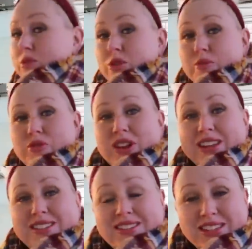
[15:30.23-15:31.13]
room for
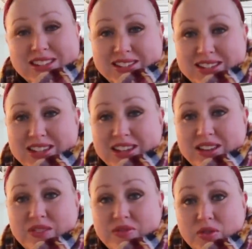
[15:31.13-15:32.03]
a
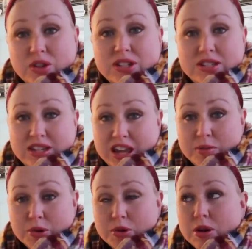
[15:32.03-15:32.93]
16 foot
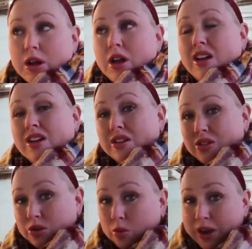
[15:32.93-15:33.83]
table.
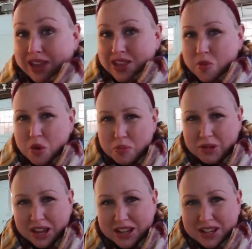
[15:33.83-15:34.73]
The way that we're
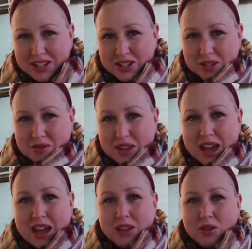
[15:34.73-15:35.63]
planning to do
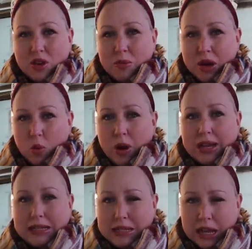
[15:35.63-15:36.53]
that, you know, my
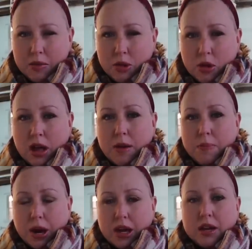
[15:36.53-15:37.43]
white table, I
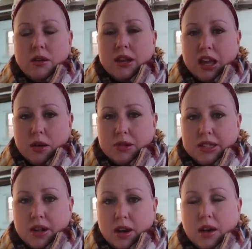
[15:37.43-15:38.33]
bought it on
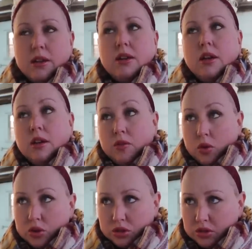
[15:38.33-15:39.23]
Amazon, of
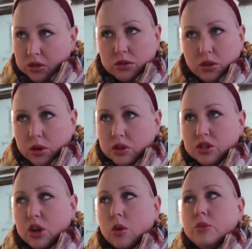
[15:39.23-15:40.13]
course, two years
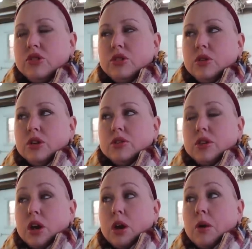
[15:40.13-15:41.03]
ago, almost two years
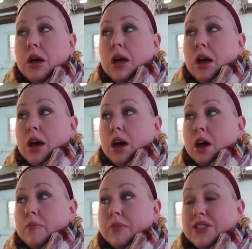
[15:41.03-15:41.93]
ago
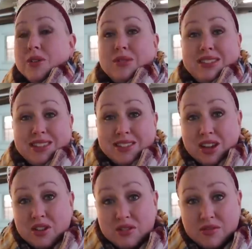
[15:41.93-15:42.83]
um, I think it was
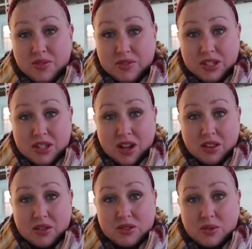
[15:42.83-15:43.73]

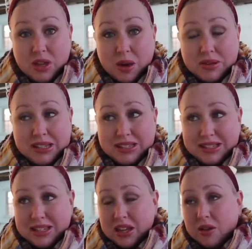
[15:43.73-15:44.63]
$650, so that was a
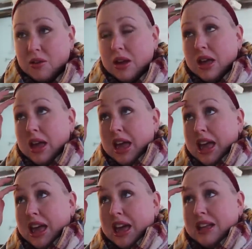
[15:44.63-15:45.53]
steal.
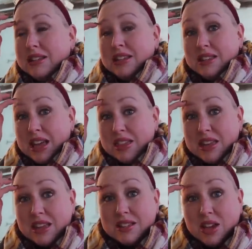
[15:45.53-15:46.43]
And that
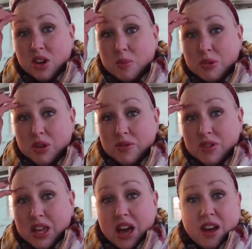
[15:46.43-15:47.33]
thing has held up
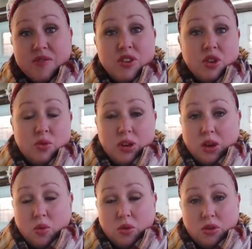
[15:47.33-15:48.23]
beautifully. I figured when I
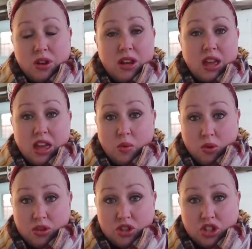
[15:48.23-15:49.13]
ordered it, hey,
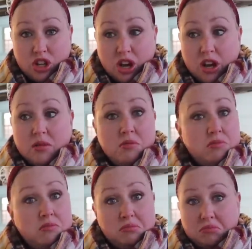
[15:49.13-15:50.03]
worth a shot,
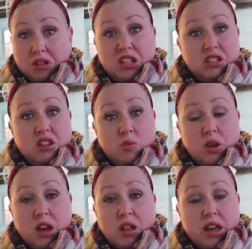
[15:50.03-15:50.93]
it's done
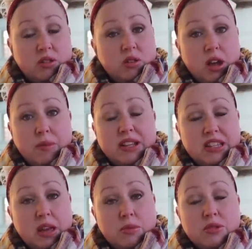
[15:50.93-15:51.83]
well. I don't know how many
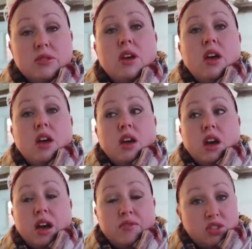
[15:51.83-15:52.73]
tables
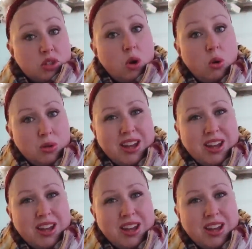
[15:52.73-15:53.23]
I've sold